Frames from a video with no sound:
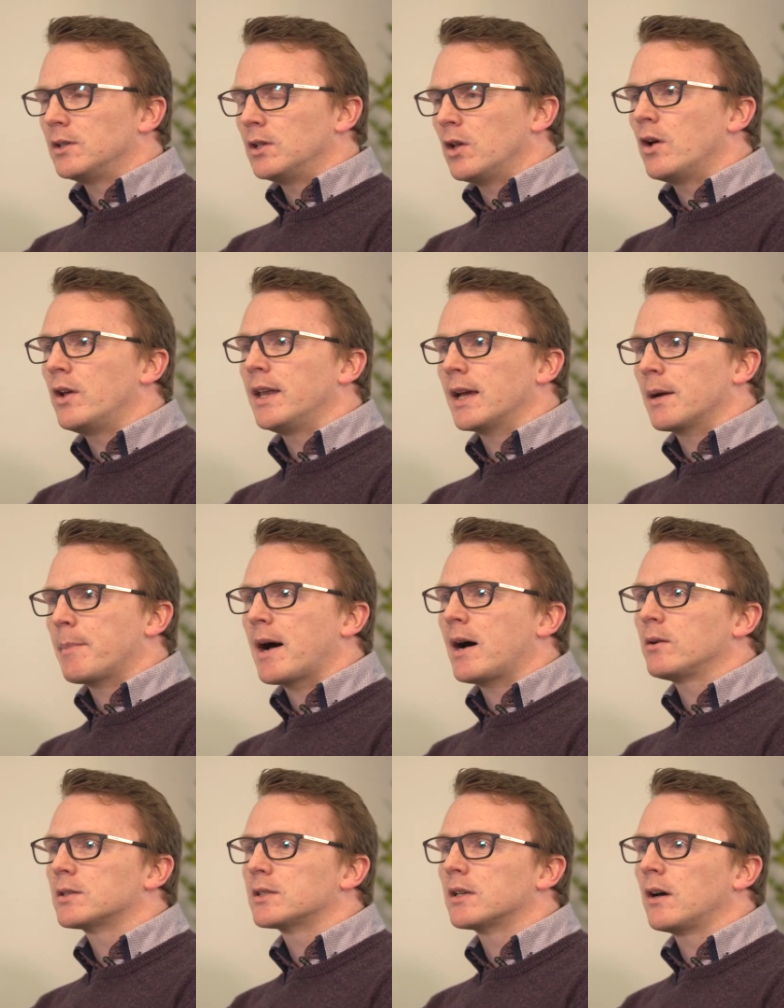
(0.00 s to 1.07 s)
learning
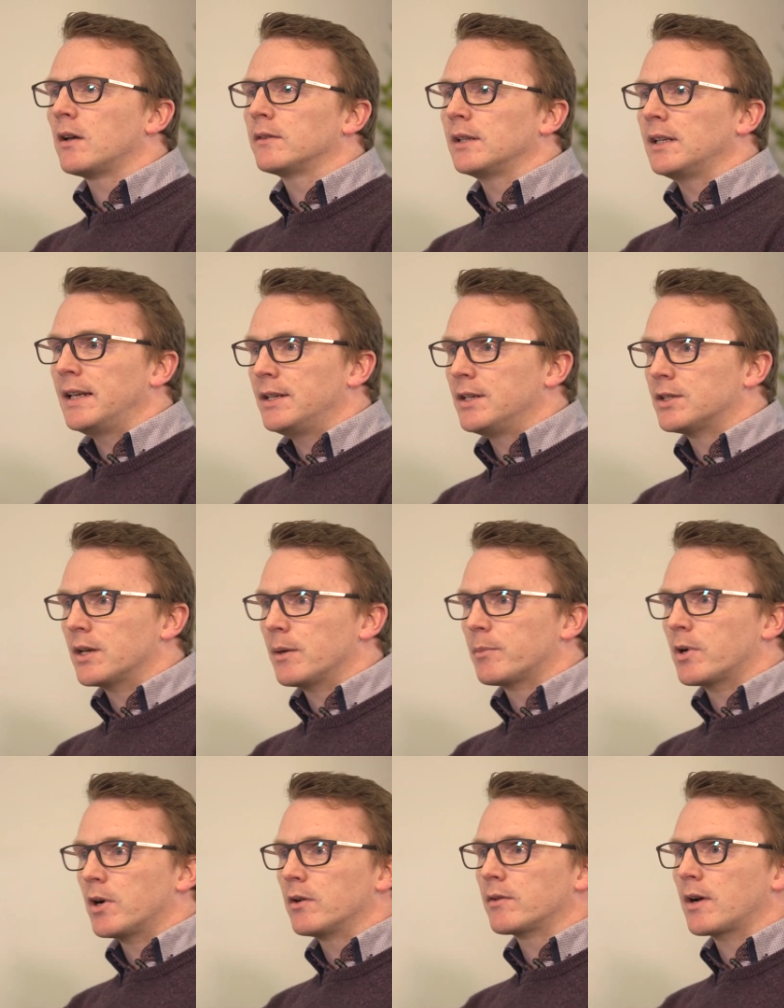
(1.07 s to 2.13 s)
about on the
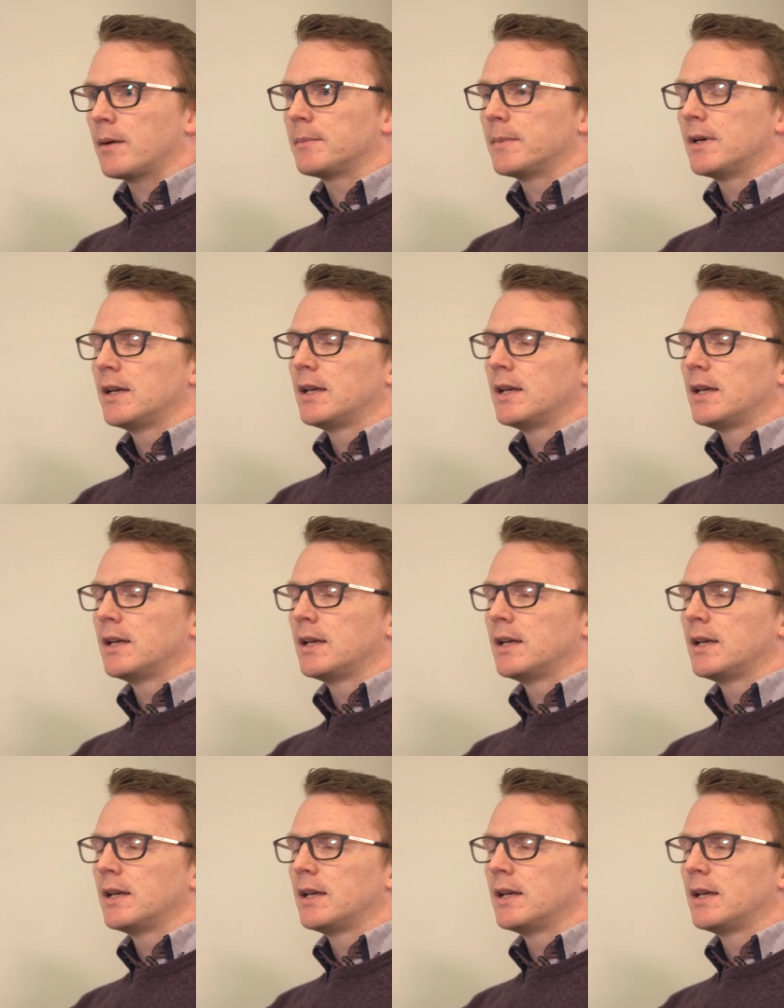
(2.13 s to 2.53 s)
leadership programme,